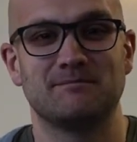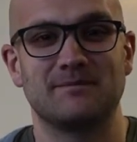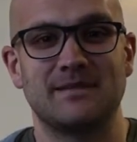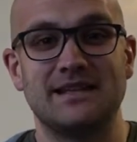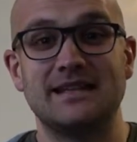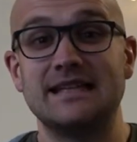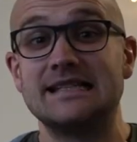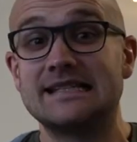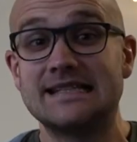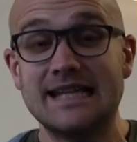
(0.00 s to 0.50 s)

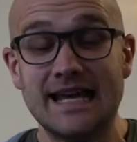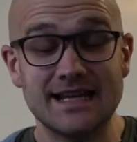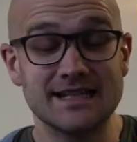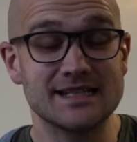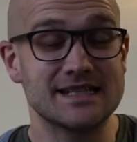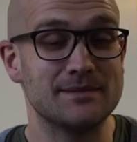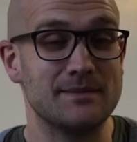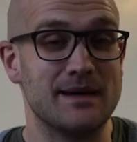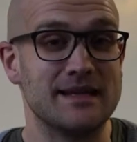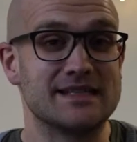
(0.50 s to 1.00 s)
Then second
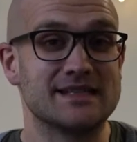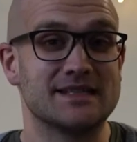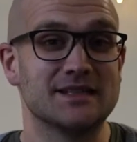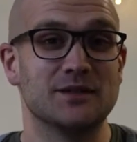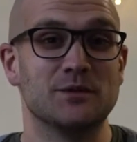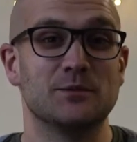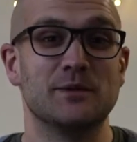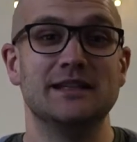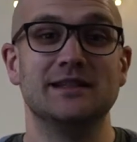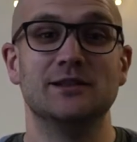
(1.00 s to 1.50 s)

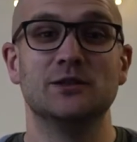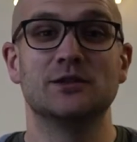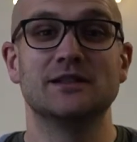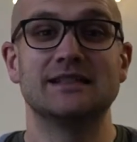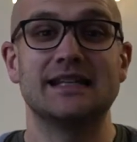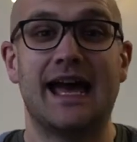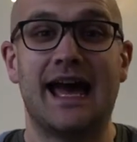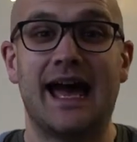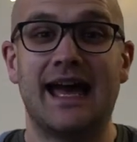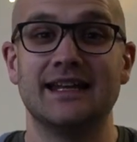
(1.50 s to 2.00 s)
semester, we
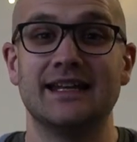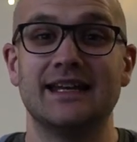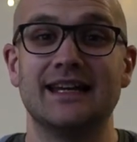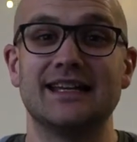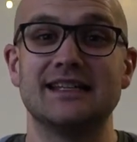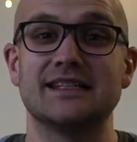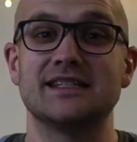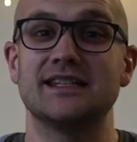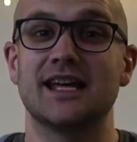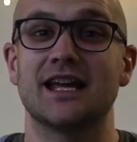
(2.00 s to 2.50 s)
looked at
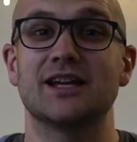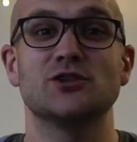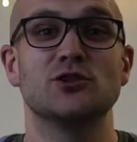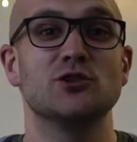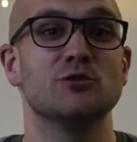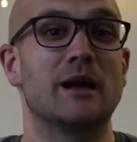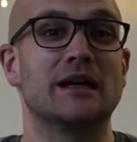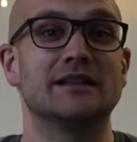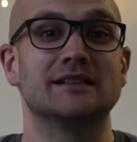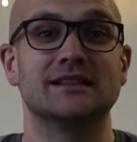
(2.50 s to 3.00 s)

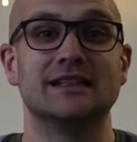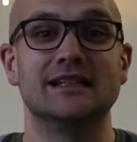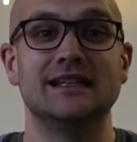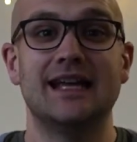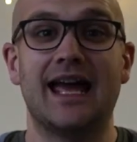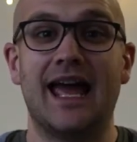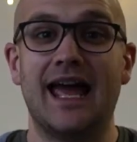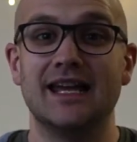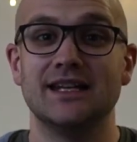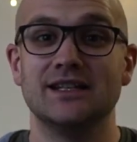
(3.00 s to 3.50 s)

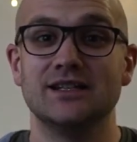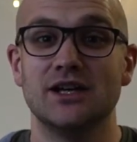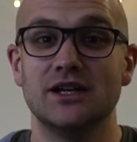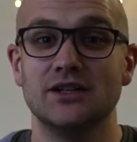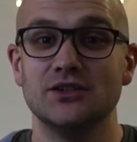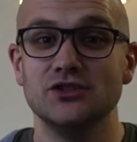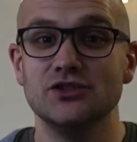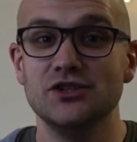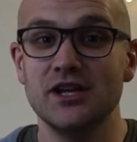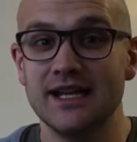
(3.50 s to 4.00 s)
sexuality and
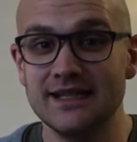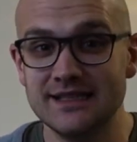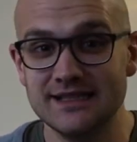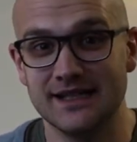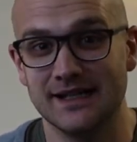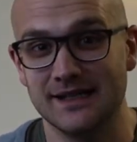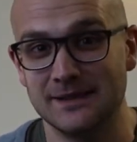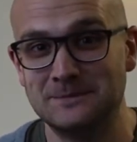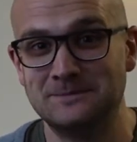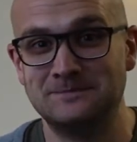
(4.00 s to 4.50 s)

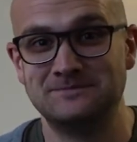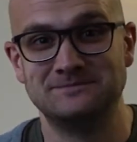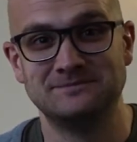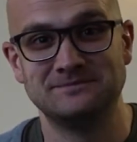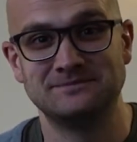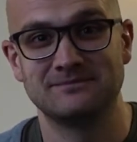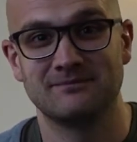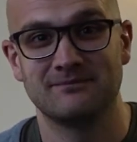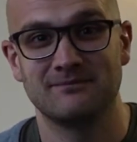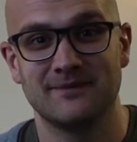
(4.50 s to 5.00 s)
gender.
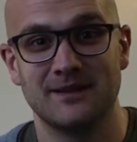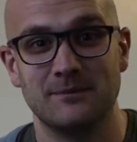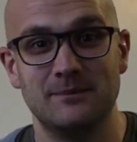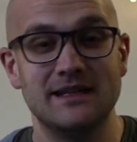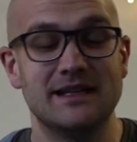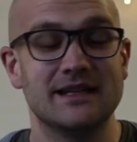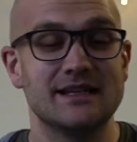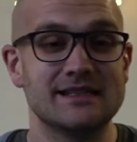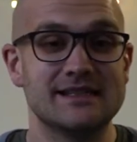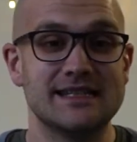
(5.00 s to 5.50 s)

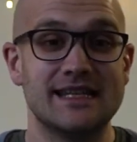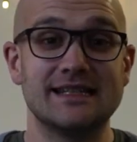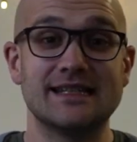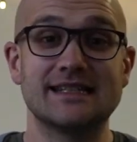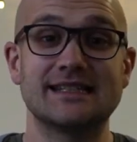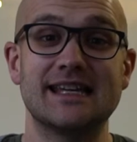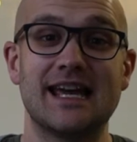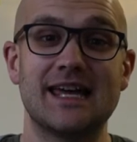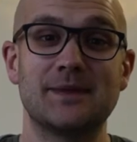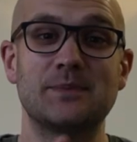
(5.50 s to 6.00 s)
Because in the
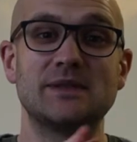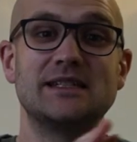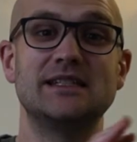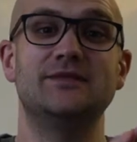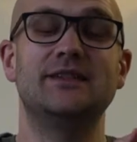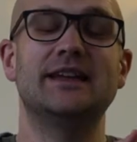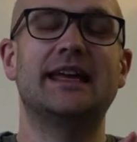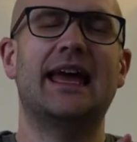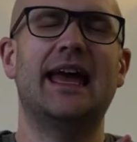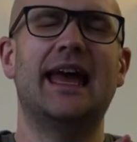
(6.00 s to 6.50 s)
South
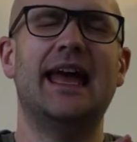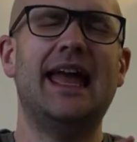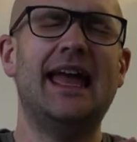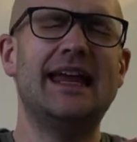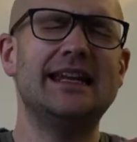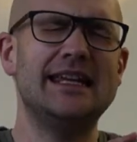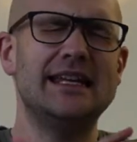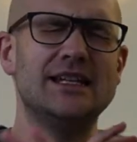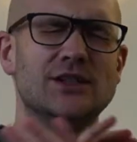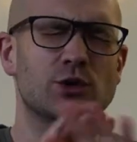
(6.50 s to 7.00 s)
Pacific,
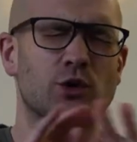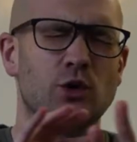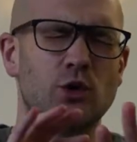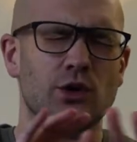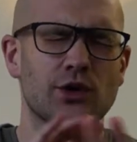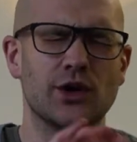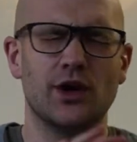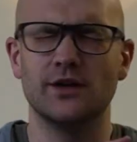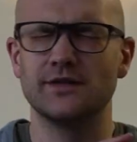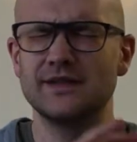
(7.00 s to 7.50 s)
any
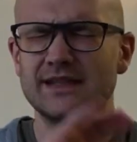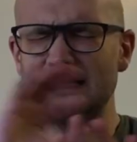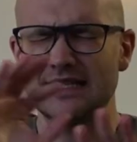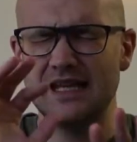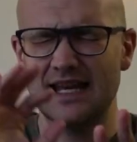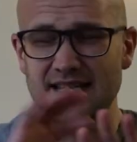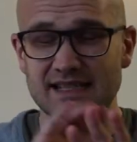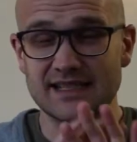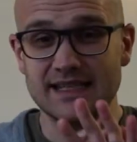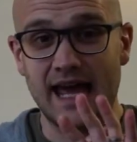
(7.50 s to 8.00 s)
talk of
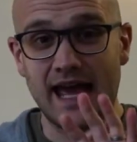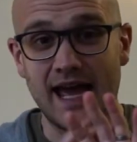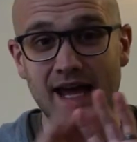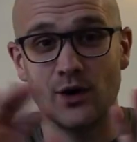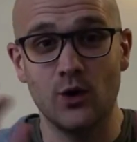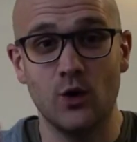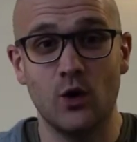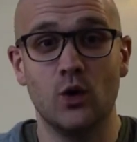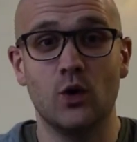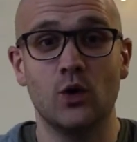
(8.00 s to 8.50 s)
sex at
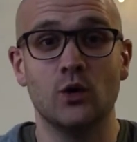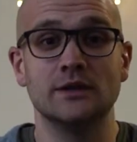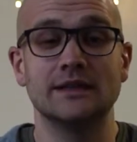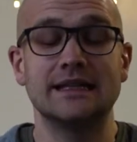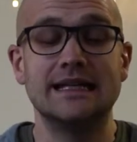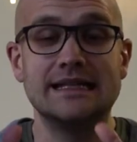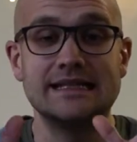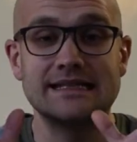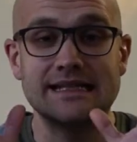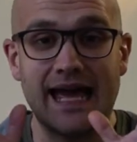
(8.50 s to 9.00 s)
all
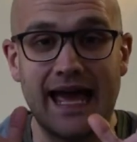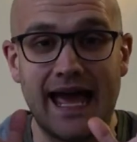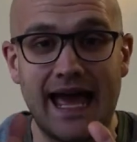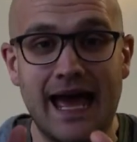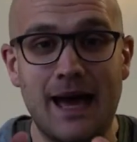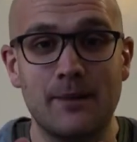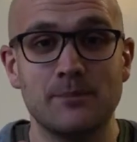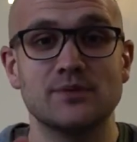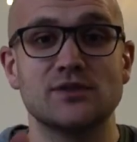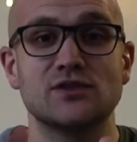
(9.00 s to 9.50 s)
is
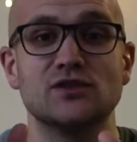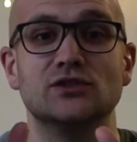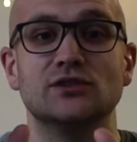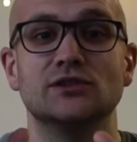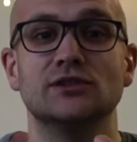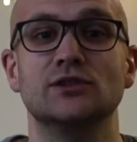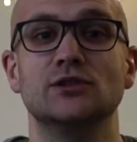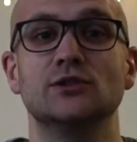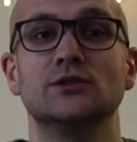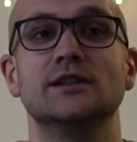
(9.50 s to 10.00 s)

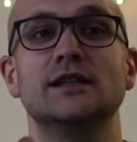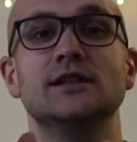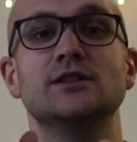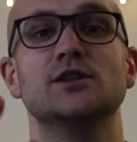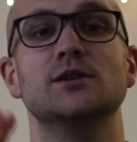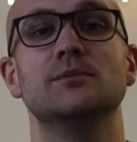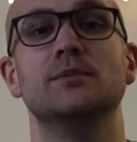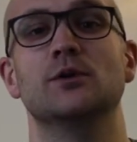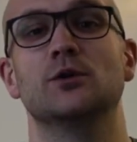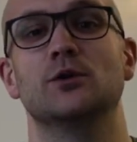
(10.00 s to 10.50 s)
absolutely
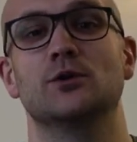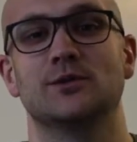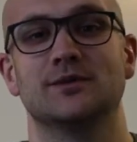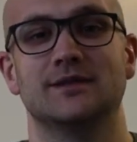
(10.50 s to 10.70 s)
taboo.